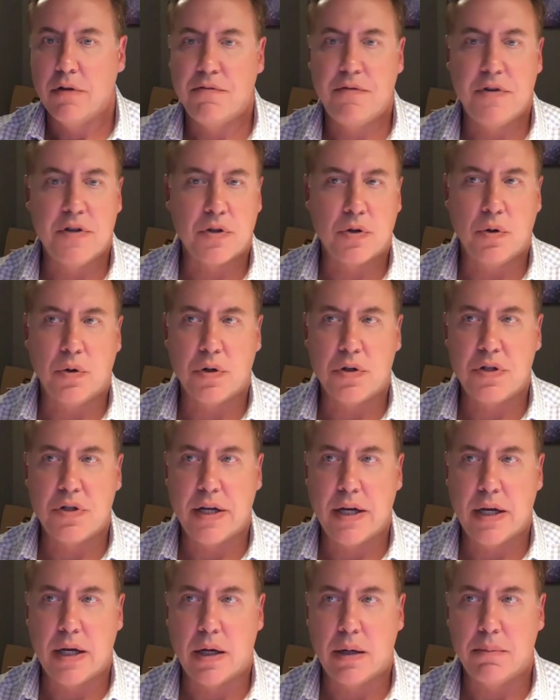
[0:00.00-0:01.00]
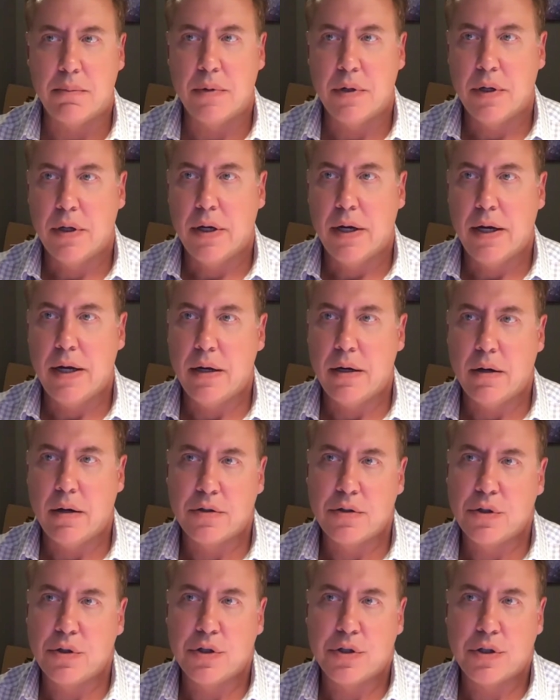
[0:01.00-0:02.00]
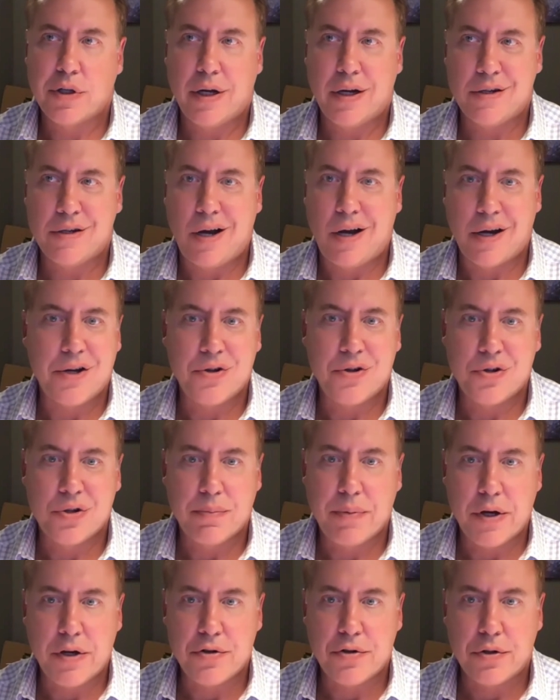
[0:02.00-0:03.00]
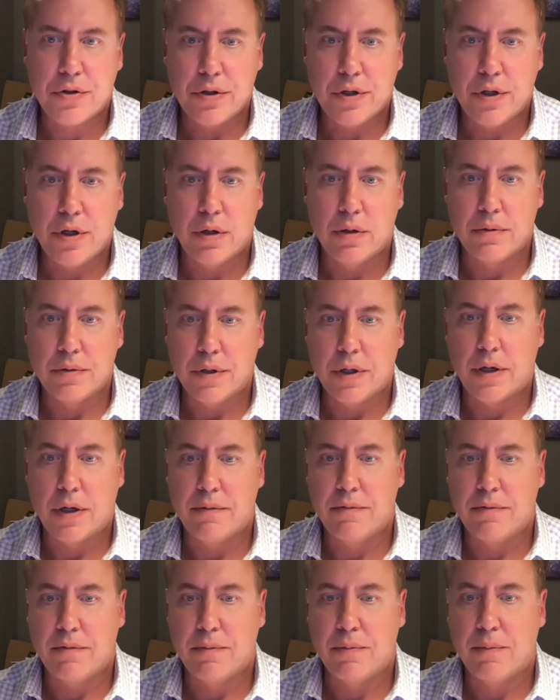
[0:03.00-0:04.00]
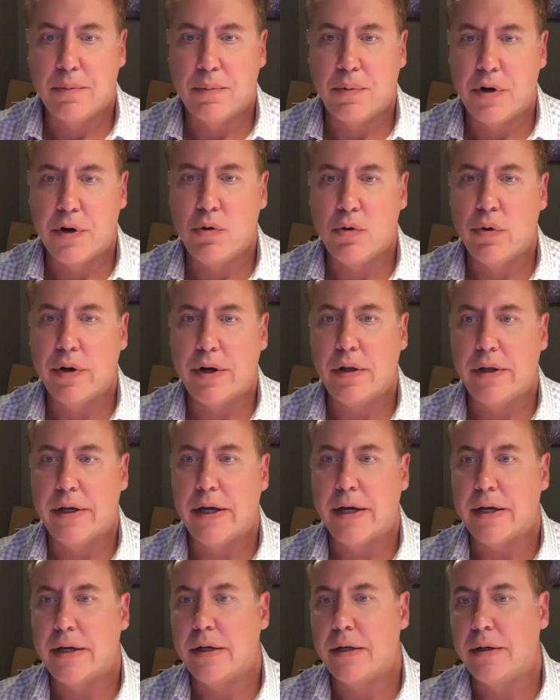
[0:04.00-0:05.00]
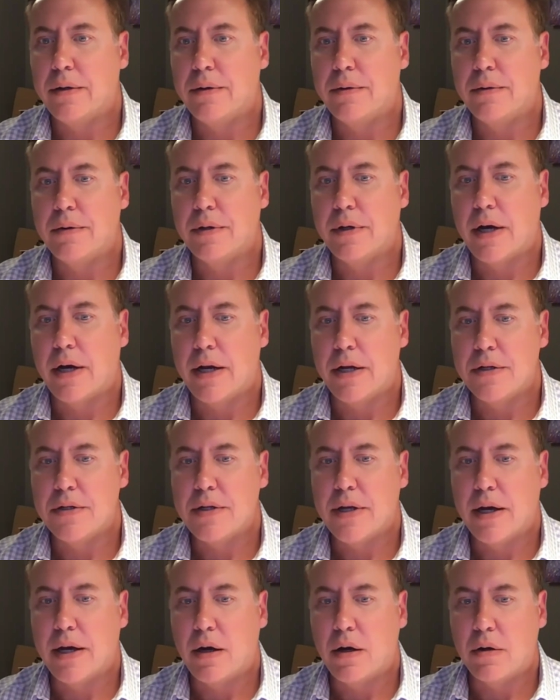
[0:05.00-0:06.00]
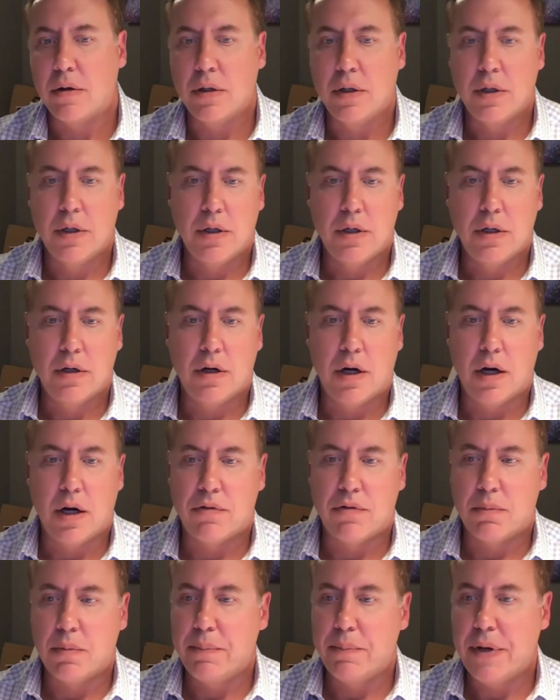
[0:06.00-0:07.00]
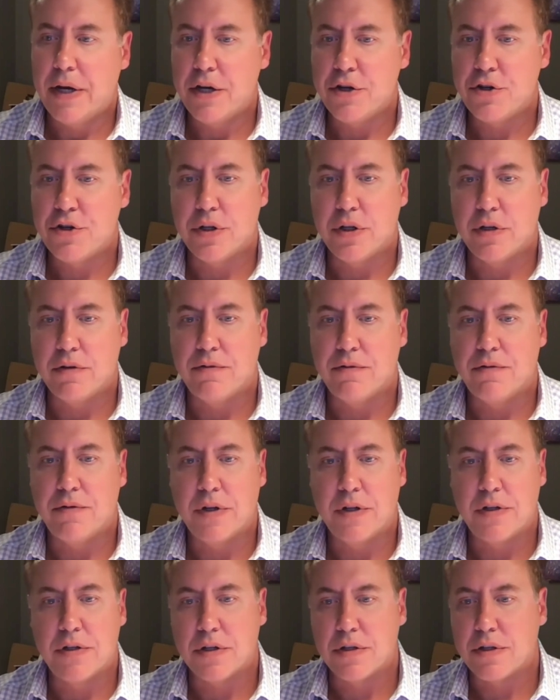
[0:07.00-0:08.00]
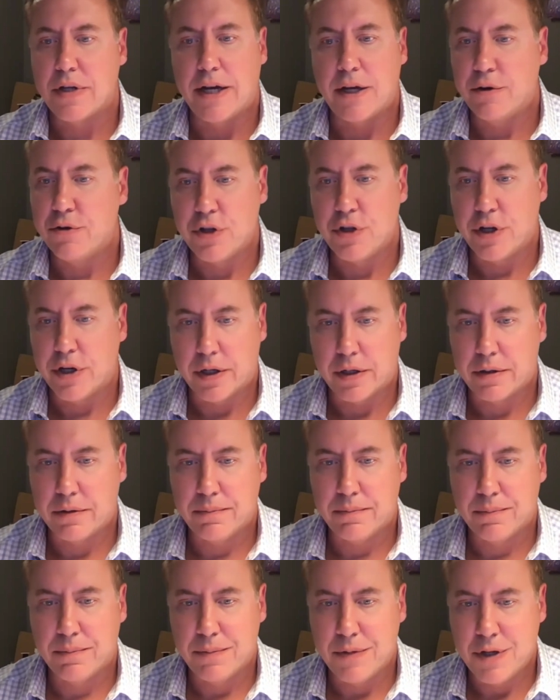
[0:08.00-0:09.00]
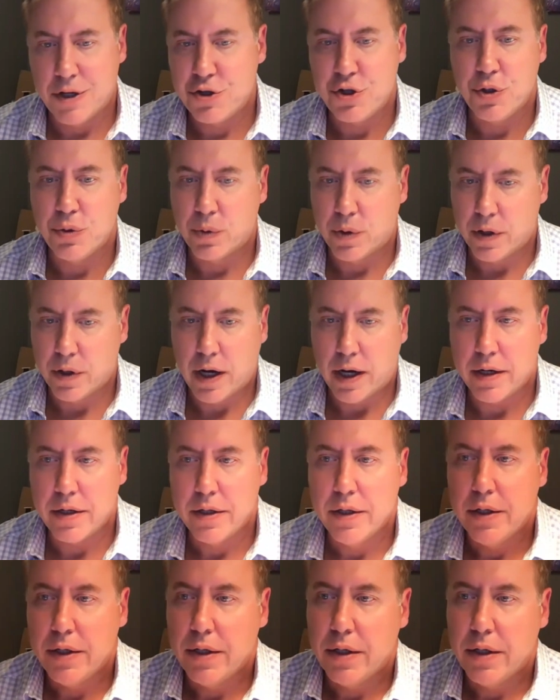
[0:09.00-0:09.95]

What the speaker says: physical exam, and also just kind of talking to the patient. Pretty quickly I can kind of tell from a patient if it's a psychogenic issue or not.